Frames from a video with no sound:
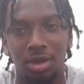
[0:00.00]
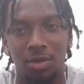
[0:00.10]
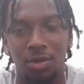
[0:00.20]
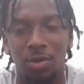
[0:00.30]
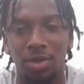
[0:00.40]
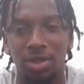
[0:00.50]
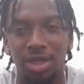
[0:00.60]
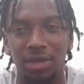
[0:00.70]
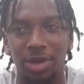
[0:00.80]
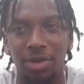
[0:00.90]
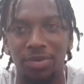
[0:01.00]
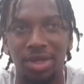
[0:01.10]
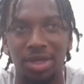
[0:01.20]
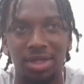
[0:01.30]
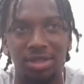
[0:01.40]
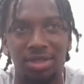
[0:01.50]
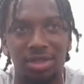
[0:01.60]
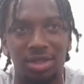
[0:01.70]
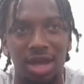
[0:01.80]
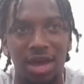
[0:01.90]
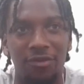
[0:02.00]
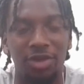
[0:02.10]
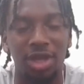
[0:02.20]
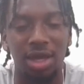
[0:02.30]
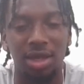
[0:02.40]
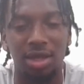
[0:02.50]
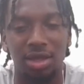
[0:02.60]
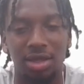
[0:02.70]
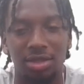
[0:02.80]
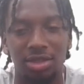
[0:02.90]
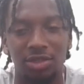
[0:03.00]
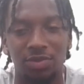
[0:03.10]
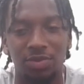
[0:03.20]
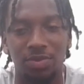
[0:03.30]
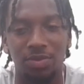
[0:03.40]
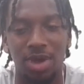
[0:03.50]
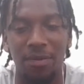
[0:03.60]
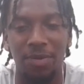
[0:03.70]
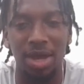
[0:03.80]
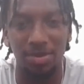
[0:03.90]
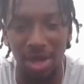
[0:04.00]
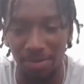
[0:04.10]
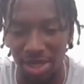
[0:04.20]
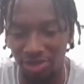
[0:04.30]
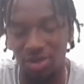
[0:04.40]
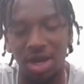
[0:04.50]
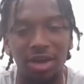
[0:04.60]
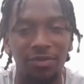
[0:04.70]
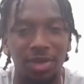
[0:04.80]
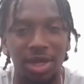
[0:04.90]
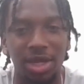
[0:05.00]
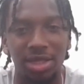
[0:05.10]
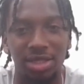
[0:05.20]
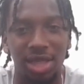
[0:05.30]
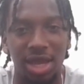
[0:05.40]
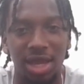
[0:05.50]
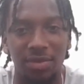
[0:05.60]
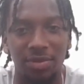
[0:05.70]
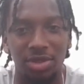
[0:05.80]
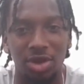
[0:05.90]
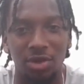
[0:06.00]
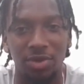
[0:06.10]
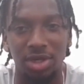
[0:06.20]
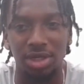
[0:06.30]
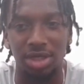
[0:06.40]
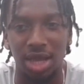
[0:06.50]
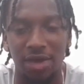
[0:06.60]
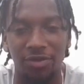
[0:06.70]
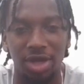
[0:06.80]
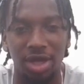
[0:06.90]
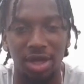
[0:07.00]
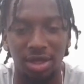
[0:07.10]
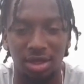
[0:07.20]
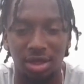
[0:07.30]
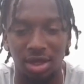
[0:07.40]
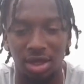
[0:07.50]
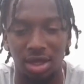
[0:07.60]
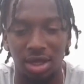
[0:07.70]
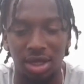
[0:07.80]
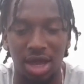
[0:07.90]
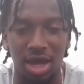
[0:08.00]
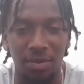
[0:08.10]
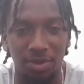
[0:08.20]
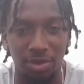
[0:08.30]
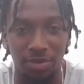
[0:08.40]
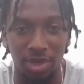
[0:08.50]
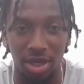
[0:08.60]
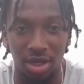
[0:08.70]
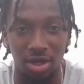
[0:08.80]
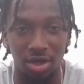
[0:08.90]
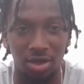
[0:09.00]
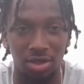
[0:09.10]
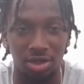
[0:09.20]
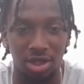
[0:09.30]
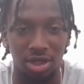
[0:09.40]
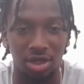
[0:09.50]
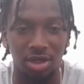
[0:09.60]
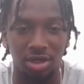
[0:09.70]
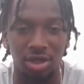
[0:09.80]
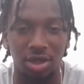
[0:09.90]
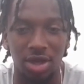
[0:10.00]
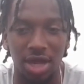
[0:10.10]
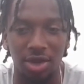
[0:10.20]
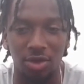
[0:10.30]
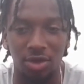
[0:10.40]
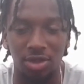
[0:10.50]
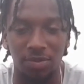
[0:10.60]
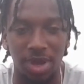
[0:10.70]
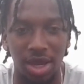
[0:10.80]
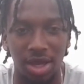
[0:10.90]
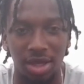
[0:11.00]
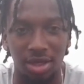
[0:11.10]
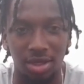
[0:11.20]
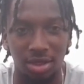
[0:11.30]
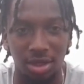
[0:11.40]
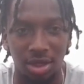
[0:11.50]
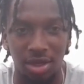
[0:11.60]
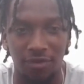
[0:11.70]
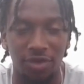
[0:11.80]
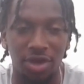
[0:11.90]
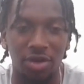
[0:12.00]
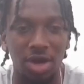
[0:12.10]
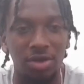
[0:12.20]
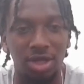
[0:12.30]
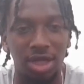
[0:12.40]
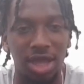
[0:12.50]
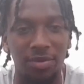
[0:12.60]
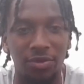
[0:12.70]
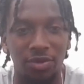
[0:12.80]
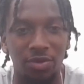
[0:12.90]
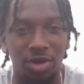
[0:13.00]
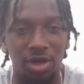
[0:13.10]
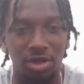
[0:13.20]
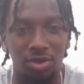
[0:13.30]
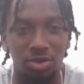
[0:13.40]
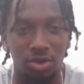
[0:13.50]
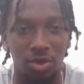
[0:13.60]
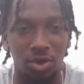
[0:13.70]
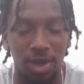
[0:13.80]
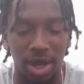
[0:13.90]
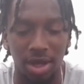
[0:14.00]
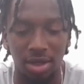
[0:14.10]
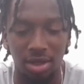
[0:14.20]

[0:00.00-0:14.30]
Well, one thing about me is I feel like just my drive playing this game is all because like I feel like God put me here to, kind of grow as a man and figure out the game of football through quarterback.